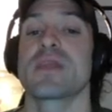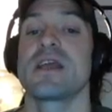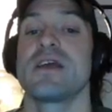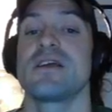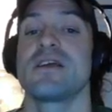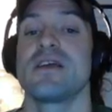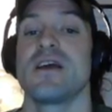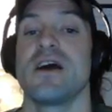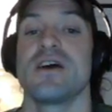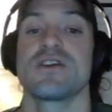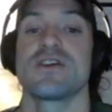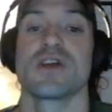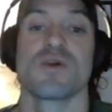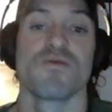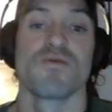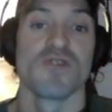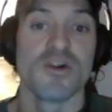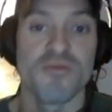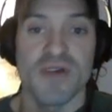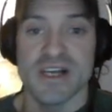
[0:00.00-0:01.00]
Yeah, your
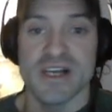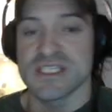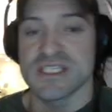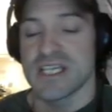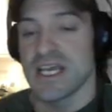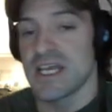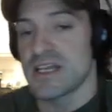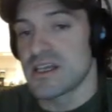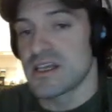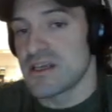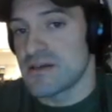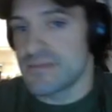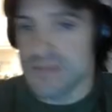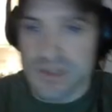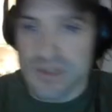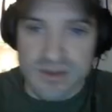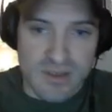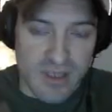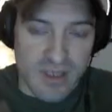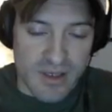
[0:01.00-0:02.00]
Rubrics can
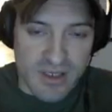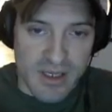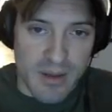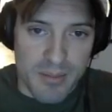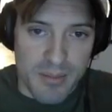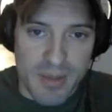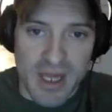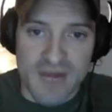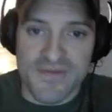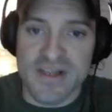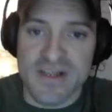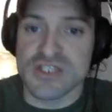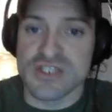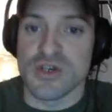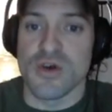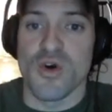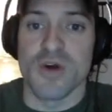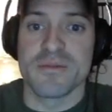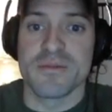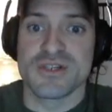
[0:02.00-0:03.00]
get benefits. Your
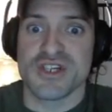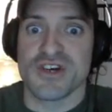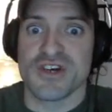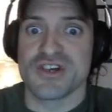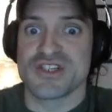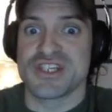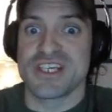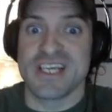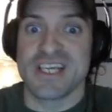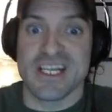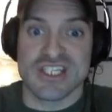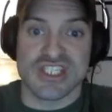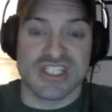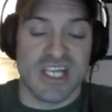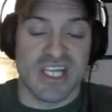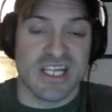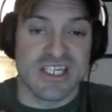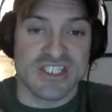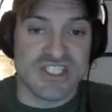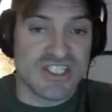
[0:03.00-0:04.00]
Khorne Berserkers can get just
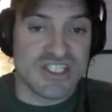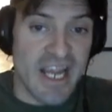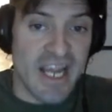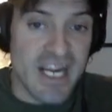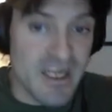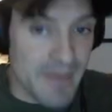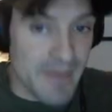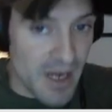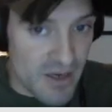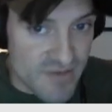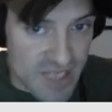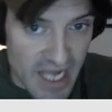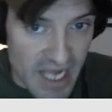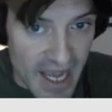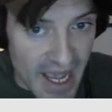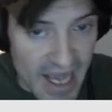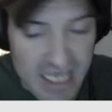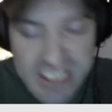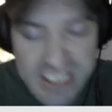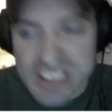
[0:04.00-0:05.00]
an insane amount of
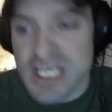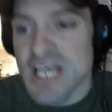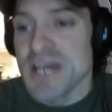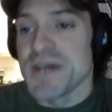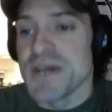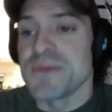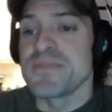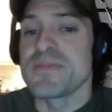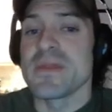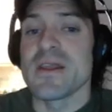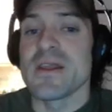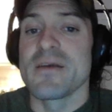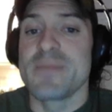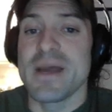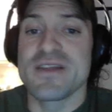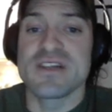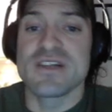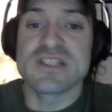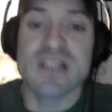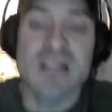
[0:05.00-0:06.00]
attacks.
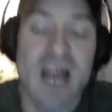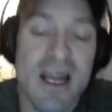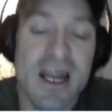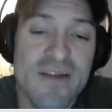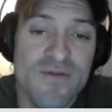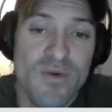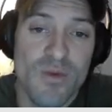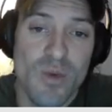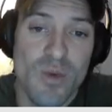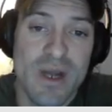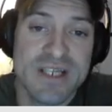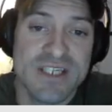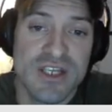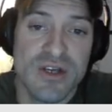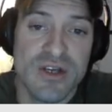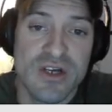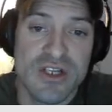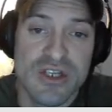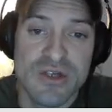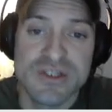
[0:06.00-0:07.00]
Man, there's a lot of ways that you
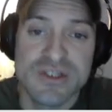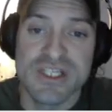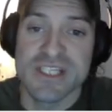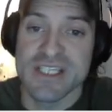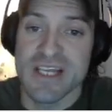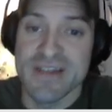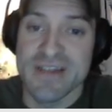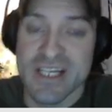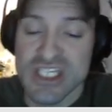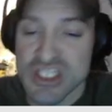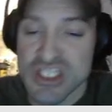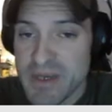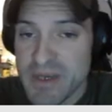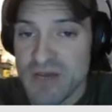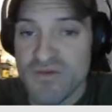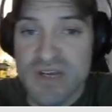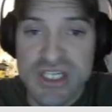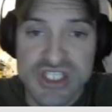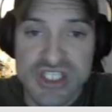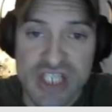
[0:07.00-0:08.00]
can use this, and then just be
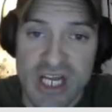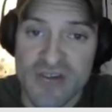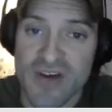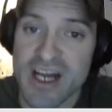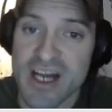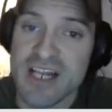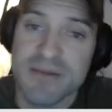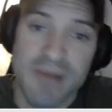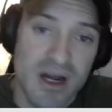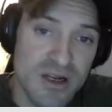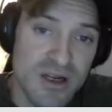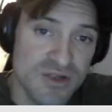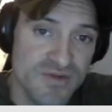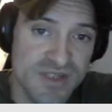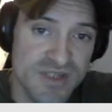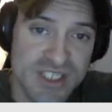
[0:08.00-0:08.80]
regenerating models.